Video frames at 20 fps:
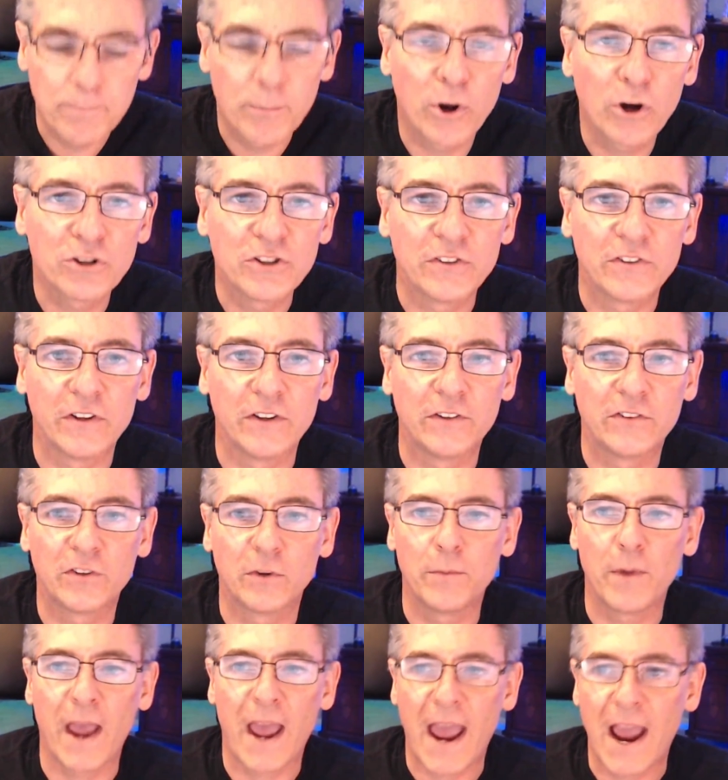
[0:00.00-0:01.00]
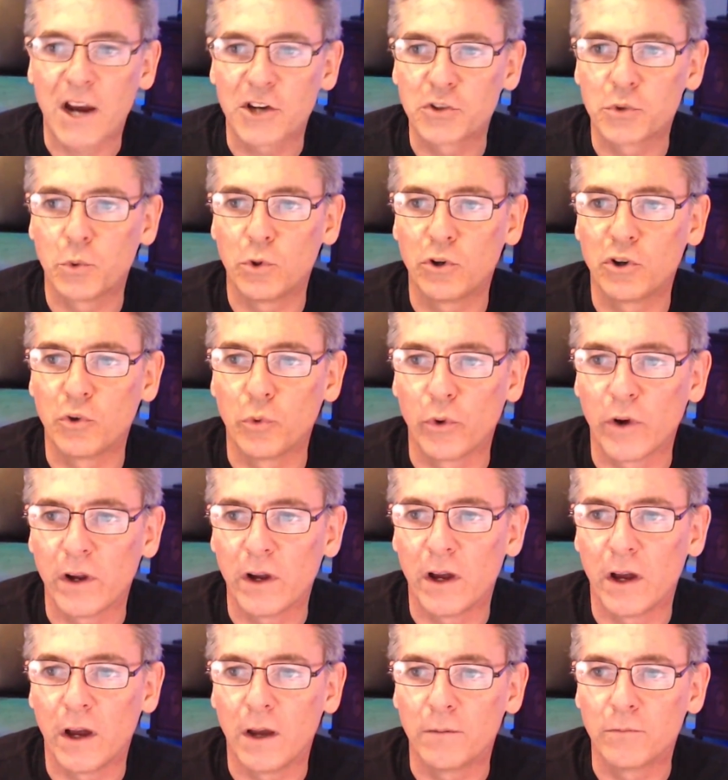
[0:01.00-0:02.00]
purchasing some actual gr
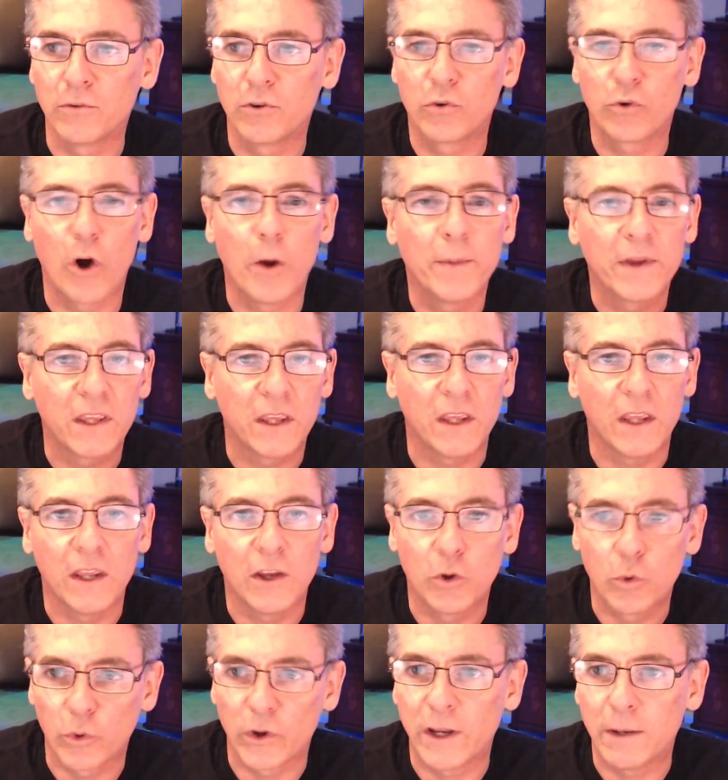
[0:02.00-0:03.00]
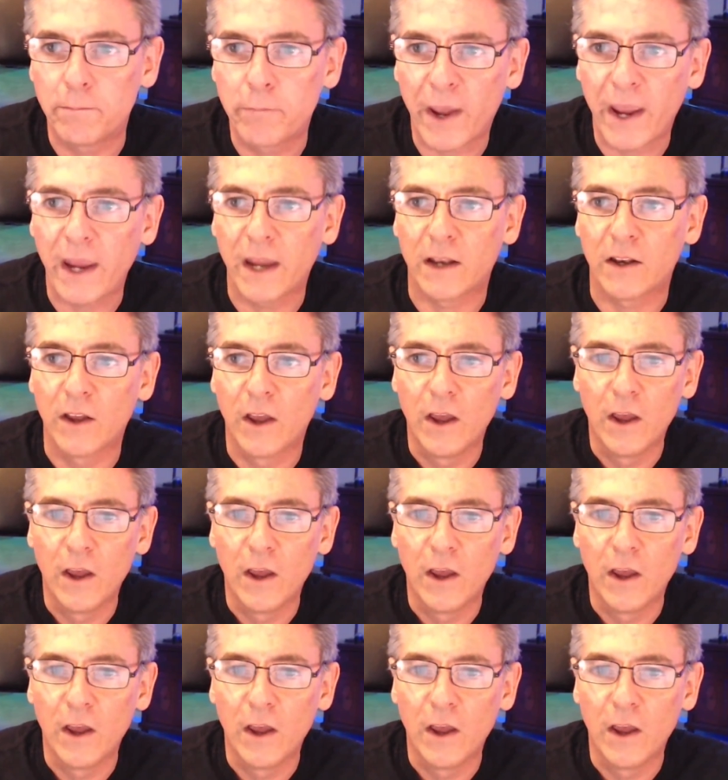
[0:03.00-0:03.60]
uh, chroma key green paint.